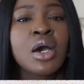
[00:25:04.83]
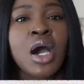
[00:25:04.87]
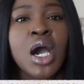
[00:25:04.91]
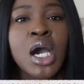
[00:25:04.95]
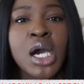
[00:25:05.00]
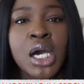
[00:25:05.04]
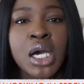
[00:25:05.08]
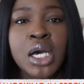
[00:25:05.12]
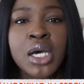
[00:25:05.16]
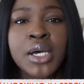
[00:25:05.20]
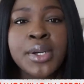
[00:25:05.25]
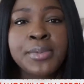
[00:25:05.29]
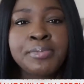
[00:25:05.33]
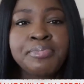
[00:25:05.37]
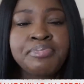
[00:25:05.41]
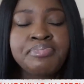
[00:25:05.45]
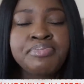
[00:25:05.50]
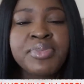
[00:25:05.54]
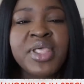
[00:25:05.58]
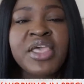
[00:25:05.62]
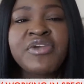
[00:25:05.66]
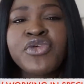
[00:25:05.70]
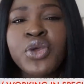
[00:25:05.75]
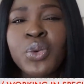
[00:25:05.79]

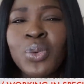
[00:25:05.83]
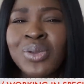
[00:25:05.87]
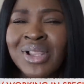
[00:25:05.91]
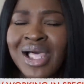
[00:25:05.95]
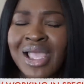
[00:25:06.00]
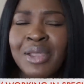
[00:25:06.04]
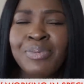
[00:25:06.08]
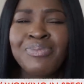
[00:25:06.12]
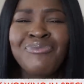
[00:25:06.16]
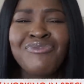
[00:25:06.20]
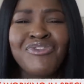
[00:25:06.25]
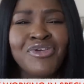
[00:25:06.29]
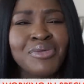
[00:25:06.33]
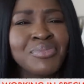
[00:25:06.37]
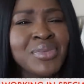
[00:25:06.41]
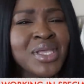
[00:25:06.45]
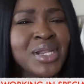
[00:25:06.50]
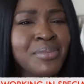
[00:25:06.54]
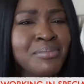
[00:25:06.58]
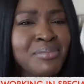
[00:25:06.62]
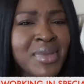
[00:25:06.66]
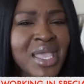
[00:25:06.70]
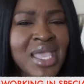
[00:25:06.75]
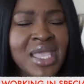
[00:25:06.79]
If you would like for me
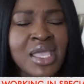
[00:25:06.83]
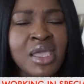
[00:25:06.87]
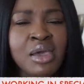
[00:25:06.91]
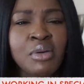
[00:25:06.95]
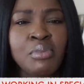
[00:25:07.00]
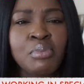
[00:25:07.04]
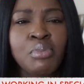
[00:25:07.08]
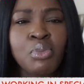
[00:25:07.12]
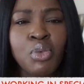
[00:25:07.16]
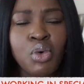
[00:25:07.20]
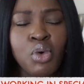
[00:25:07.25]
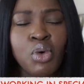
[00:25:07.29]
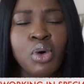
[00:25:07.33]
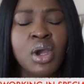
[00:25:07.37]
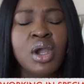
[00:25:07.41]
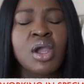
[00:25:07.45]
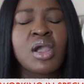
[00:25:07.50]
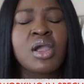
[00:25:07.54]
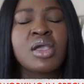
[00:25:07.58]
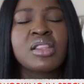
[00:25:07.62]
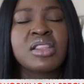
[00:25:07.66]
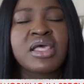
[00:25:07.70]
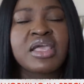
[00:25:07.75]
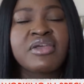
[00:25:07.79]
to make
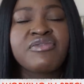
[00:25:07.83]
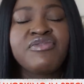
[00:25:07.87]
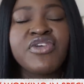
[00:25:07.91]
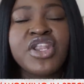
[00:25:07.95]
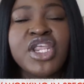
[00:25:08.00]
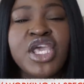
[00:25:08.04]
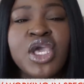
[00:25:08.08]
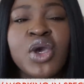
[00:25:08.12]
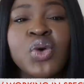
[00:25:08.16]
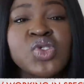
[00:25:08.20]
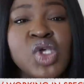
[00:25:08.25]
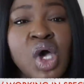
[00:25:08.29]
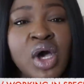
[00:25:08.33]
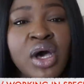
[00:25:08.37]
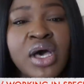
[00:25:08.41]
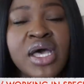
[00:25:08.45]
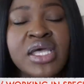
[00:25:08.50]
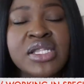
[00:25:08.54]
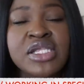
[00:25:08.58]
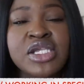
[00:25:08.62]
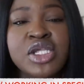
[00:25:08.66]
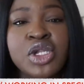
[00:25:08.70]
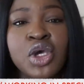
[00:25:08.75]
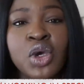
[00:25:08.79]
more like videos
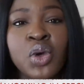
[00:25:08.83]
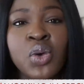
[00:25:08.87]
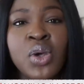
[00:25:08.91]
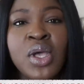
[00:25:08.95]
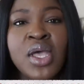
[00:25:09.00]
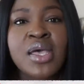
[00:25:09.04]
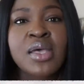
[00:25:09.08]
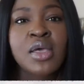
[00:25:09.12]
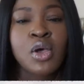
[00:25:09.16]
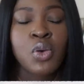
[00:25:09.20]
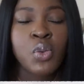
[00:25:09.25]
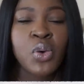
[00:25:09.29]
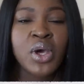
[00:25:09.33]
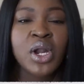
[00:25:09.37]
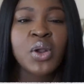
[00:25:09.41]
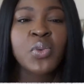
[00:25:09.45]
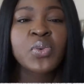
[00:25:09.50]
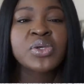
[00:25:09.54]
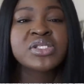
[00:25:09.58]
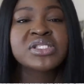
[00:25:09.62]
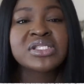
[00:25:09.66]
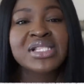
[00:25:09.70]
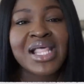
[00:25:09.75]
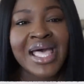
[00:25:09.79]
on, you know, what it
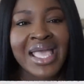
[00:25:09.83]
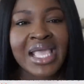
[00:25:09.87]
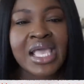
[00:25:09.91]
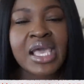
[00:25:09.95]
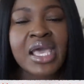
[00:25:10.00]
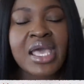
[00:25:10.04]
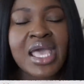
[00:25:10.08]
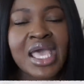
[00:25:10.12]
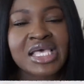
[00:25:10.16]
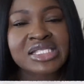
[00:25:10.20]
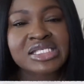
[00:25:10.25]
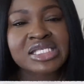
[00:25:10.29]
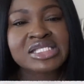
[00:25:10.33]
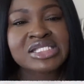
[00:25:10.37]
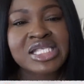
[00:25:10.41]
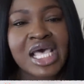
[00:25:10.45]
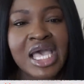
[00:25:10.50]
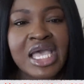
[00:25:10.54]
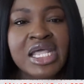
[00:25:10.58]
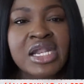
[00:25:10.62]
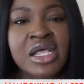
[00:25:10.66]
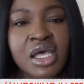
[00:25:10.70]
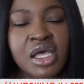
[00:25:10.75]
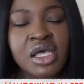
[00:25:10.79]
was like as a
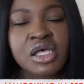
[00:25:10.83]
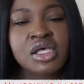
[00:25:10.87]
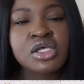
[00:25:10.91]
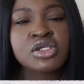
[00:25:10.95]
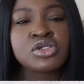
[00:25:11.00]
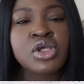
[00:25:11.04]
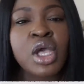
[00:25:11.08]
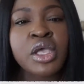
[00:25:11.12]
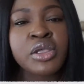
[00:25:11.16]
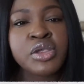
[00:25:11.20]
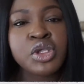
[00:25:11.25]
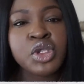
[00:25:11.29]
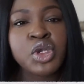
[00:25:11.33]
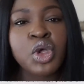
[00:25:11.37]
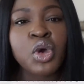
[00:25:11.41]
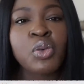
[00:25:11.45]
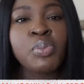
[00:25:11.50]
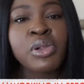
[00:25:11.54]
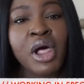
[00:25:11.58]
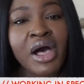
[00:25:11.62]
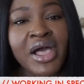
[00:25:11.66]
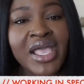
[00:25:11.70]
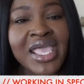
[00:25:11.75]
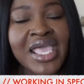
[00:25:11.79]
side, you know,
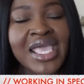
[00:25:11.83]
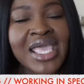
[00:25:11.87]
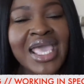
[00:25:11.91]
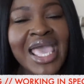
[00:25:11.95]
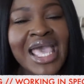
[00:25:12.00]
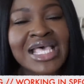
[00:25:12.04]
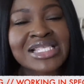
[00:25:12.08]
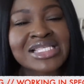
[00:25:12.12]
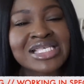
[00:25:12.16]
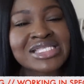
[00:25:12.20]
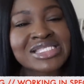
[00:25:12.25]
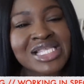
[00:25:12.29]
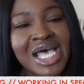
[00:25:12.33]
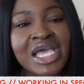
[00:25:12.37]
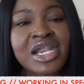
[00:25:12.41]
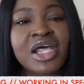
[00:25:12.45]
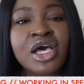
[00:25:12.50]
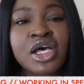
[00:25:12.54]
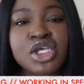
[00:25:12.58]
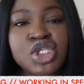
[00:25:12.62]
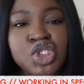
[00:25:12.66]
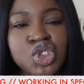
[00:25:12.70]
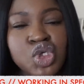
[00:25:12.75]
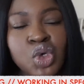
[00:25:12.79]
blogging as a side
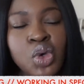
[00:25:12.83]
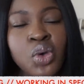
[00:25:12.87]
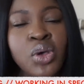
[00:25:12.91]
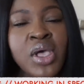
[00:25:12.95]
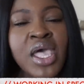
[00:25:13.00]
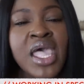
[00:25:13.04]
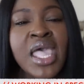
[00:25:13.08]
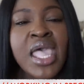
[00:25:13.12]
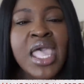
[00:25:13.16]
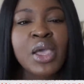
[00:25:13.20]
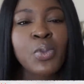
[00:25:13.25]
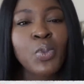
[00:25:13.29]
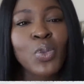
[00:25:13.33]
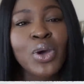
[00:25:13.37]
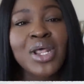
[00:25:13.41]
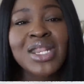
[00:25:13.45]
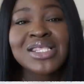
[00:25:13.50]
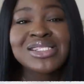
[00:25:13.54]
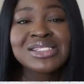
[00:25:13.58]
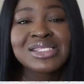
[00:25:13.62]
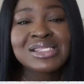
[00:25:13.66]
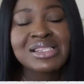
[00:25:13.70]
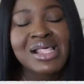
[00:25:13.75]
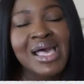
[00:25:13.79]
hustle and what
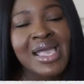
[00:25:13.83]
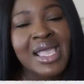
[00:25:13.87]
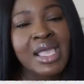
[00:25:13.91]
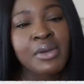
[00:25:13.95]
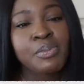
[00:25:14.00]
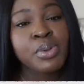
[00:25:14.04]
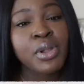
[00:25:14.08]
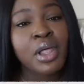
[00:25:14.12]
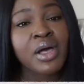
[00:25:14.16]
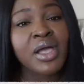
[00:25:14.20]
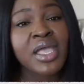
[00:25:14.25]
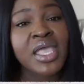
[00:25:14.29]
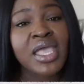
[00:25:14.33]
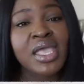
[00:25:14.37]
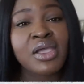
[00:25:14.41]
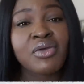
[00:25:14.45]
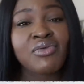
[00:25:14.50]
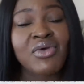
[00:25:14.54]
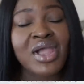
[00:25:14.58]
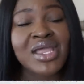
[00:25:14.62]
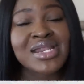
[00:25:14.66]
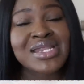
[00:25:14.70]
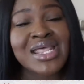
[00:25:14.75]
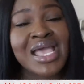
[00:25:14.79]
it's like blogging
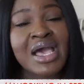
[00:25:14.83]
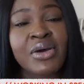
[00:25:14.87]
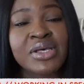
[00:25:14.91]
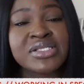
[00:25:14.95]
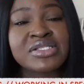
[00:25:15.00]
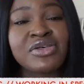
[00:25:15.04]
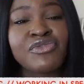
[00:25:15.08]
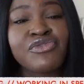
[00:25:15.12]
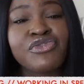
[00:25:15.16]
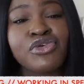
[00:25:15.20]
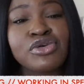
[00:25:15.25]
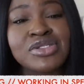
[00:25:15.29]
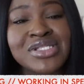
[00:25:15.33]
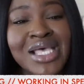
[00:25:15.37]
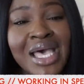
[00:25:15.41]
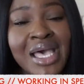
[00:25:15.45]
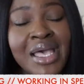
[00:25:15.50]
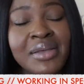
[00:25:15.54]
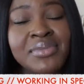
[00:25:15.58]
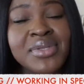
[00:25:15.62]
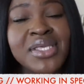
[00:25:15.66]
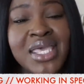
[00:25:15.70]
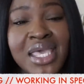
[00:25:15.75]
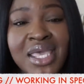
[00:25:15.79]
right now as a
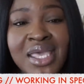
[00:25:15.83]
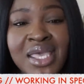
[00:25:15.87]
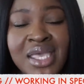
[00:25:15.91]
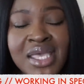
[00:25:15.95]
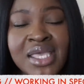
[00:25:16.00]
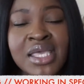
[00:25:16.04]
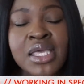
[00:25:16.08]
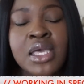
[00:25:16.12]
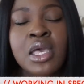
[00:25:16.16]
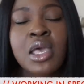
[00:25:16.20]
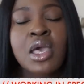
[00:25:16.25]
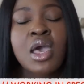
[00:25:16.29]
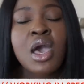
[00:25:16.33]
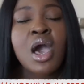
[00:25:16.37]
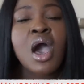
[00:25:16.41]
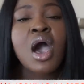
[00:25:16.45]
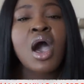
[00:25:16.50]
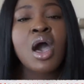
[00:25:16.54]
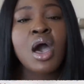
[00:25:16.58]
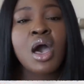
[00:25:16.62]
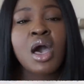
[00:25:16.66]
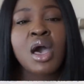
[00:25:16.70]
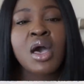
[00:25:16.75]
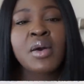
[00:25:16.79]
full-time gig,
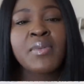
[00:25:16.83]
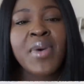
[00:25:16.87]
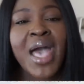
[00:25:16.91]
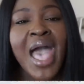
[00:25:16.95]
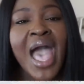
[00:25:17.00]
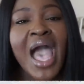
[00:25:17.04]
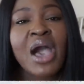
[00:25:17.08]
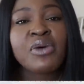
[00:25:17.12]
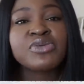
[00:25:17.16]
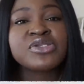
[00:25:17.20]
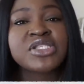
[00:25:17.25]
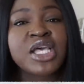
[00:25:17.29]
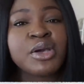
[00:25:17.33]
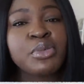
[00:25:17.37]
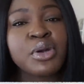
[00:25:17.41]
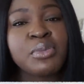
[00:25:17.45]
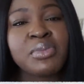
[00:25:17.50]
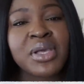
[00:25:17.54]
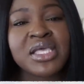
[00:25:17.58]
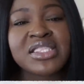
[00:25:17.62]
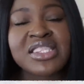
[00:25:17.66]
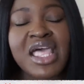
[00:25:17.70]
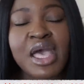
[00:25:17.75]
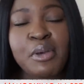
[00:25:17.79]
how I was able to
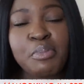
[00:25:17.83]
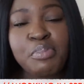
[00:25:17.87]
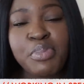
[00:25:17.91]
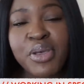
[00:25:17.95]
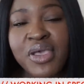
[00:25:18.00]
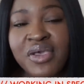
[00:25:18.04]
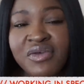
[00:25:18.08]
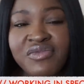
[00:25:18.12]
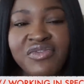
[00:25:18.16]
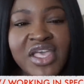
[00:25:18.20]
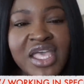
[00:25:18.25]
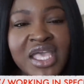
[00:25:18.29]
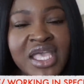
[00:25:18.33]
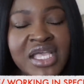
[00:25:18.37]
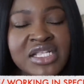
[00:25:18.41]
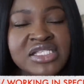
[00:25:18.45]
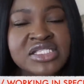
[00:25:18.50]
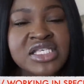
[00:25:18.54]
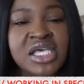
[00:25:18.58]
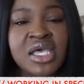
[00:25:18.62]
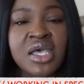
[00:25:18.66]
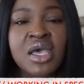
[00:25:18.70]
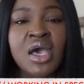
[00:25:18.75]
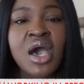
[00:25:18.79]
make that
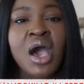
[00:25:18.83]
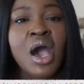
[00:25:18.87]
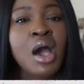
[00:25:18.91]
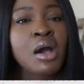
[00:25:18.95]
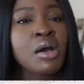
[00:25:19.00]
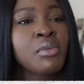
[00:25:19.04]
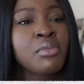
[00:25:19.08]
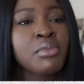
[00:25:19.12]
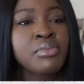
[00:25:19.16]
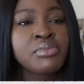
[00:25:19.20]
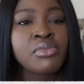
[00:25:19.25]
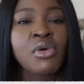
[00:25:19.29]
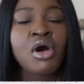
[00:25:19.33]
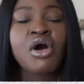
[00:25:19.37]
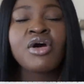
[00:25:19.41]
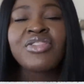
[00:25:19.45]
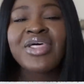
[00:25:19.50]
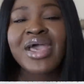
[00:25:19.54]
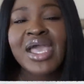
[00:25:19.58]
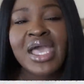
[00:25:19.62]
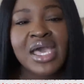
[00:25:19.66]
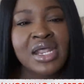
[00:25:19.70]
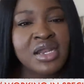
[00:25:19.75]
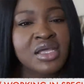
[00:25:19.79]
pivot, all
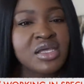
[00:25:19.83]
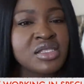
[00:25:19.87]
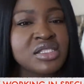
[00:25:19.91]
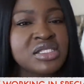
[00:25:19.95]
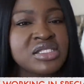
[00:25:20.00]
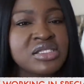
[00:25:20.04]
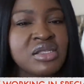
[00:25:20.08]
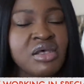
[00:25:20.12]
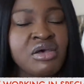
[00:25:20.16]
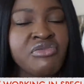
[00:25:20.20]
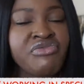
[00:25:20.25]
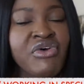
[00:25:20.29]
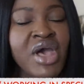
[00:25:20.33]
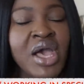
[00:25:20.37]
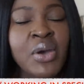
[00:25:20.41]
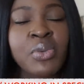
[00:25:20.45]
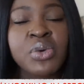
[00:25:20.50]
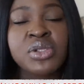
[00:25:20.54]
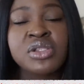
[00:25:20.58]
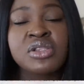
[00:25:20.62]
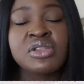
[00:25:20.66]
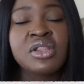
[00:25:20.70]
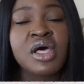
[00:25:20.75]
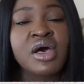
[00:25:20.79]
that kind of good stuff. I
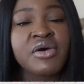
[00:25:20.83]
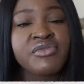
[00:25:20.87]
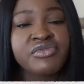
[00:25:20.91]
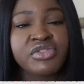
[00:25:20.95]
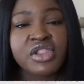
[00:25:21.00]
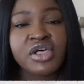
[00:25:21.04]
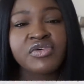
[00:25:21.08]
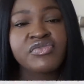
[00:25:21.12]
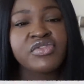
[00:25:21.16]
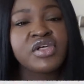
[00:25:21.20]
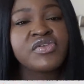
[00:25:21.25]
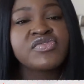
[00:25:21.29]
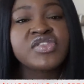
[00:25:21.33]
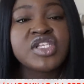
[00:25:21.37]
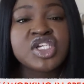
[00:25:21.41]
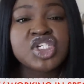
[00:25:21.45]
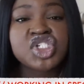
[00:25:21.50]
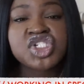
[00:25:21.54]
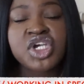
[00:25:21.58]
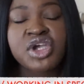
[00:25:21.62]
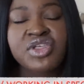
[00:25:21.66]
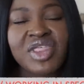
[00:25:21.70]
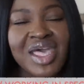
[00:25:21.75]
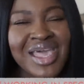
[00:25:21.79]
would love, love, love to
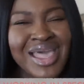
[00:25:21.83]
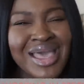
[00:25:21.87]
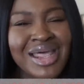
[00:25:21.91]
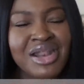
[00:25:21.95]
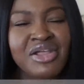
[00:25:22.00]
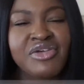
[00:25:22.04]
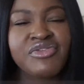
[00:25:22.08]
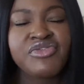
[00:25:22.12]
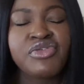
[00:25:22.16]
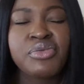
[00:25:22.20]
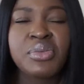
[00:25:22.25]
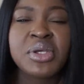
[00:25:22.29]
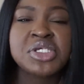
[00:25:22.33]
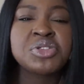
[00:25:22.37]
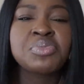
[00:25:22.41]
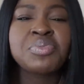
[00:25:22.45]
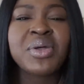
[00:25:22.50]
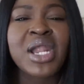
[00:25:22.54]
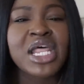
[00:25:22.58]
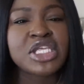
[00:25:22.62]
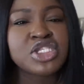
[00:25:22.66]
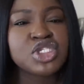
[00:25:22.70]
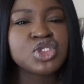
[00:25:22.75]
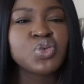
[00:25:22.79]
share that kind of information,
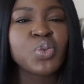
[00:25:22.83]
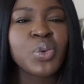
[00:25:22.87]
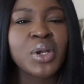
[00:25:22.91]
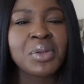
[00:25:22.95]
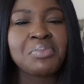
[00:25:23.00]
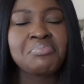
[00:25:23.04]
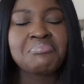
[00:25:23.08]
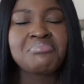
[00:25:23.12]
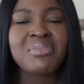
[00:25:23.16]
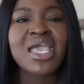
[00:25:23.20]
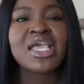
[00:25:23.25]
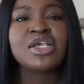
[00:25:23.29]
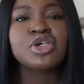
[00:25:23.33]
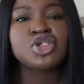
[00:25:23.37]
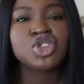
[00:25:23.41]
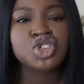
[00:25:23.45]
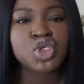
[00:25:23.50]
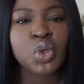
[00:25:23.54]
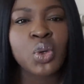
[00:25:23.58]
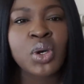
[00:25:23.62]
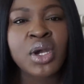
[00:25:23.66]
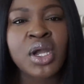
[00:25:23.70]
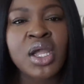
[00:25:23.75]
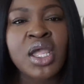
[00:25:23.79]
but I just want to make
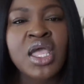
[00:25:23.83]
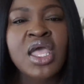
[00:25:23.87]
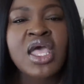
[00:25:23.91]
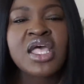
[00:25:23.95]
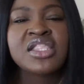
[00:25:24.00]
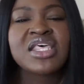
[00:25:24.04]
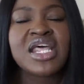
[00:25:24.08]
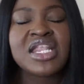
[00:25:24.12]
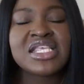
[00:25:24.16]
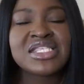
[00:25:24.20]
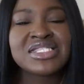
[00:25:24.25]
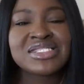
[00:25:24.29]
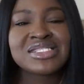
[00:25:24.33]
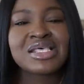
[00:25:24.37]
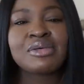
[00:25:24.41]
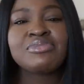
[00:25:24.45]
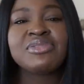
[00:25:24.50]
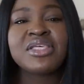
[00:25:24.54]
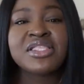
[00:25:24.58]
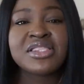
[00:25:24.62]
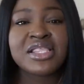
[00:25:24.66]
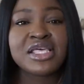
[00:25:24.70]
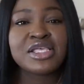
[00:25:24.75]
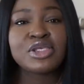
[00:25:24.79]
sure that it's
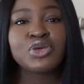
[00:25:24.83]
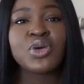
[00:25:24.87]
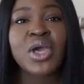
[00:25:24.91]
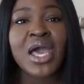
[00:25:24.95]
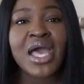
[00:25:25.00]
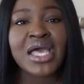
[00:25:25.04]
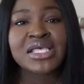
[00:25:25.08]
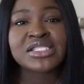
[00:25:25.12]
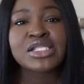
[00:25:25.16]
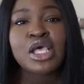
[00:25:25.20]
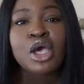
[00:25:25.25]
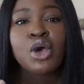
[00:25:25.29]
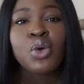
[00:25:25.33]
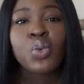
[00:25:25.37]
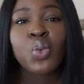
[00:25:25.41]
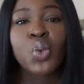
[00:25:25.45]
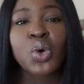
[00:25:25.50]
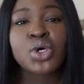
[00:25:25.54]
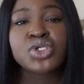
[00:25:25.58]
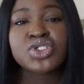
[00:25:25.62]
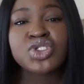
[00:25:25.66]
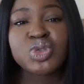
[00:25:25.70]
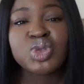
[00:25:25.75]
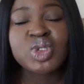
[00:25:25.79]
something that you guys
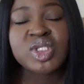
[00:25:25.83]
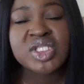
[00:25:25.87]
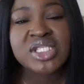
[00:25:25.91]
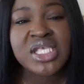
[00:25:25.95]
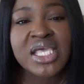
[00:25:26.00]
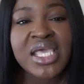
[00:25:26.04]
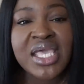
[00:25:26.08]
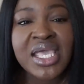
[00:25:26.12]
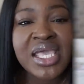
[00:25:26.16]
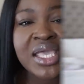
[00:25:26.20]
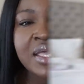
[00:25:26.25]
want to see.